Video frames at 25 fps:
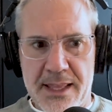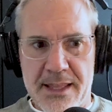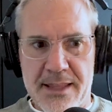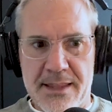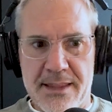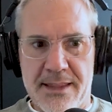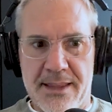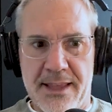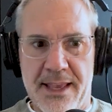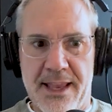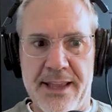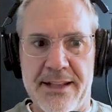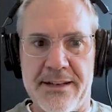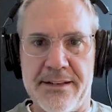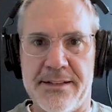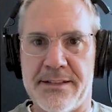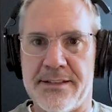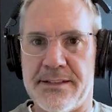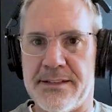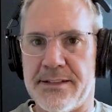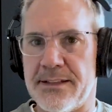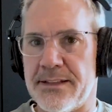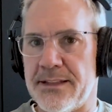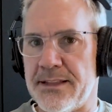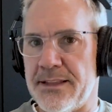then
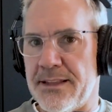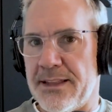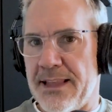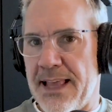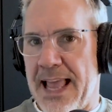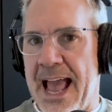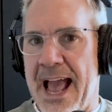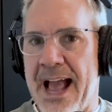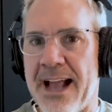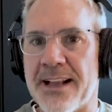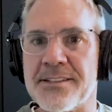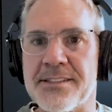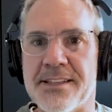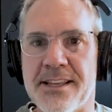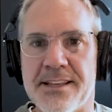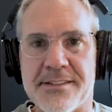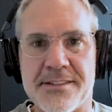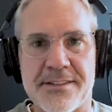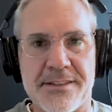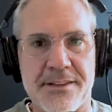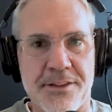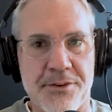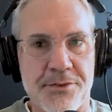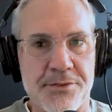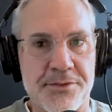access
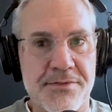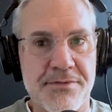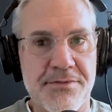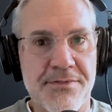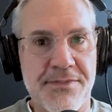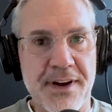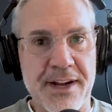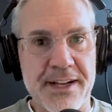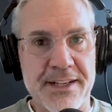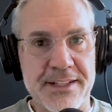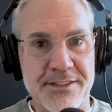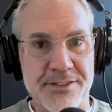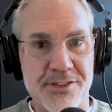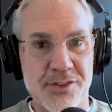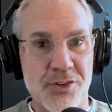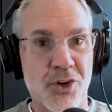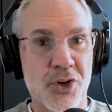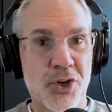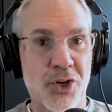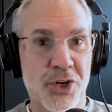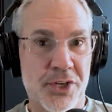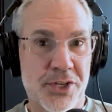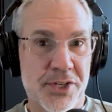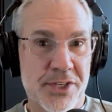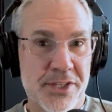to those funds
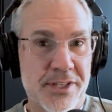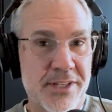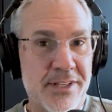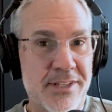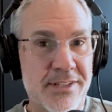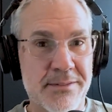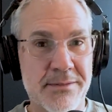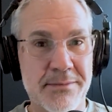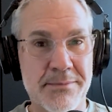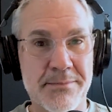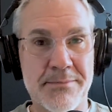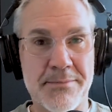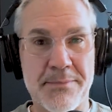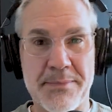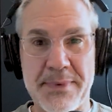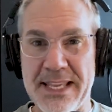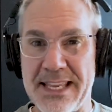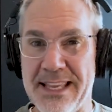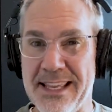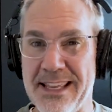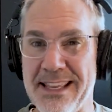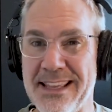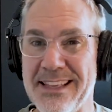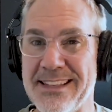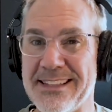could
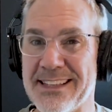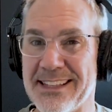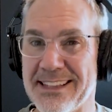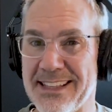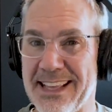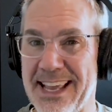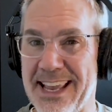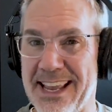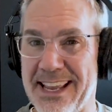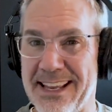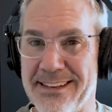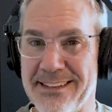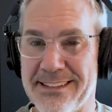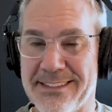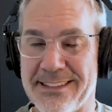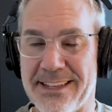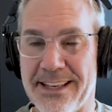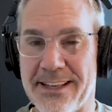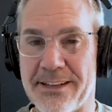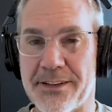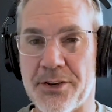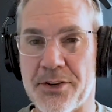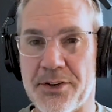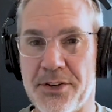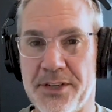be delayed.
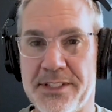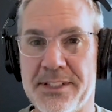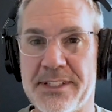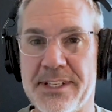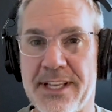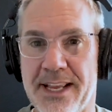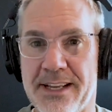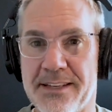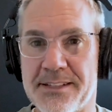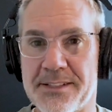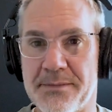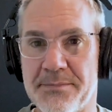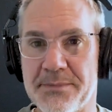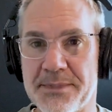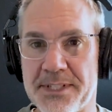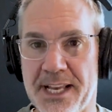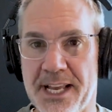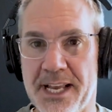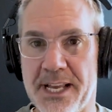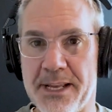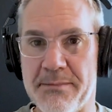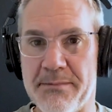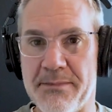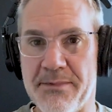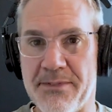It could take some
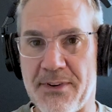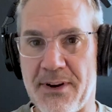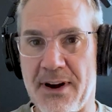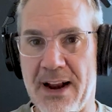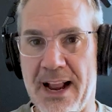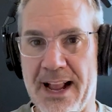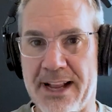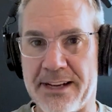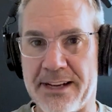time for